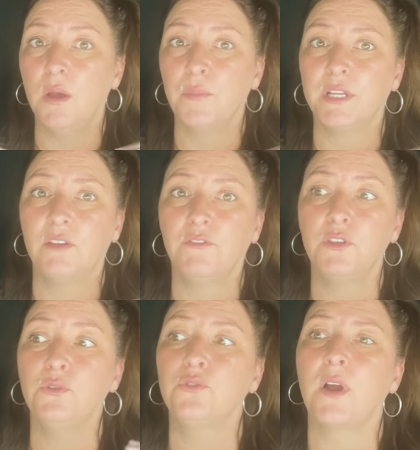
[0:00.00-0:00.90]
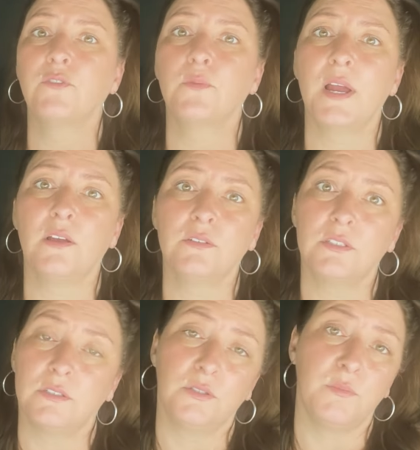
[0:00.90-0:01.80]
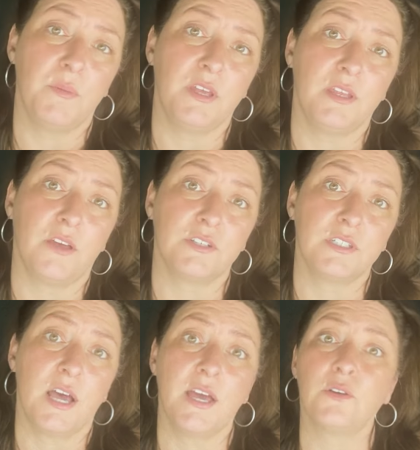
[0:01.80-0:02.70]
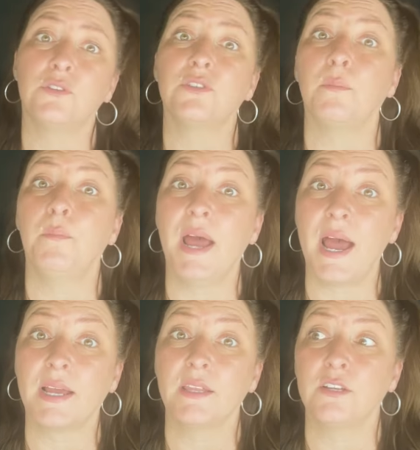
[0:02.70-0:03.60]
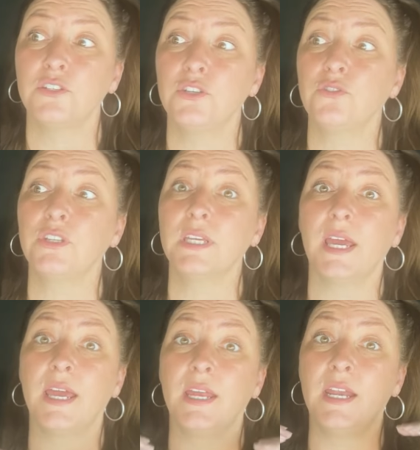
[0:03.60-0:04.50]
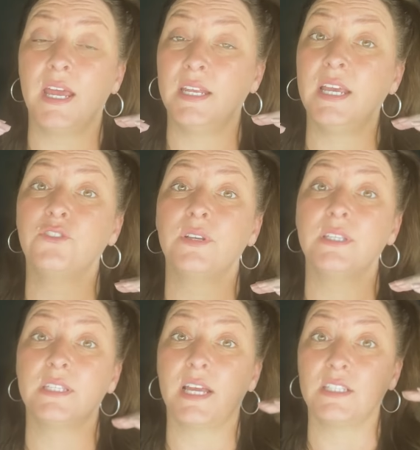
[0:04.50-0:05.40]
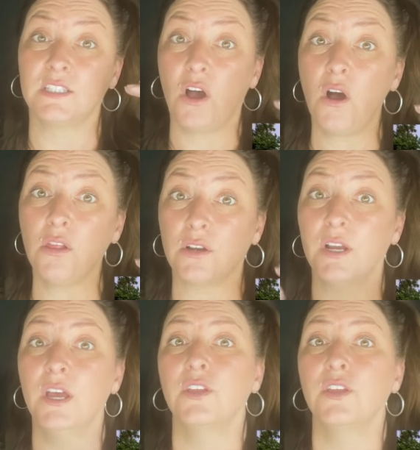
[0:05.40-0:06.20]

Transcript: but if you drive around to maybe the other side or to the back, there's usually an, an entrance that's taller,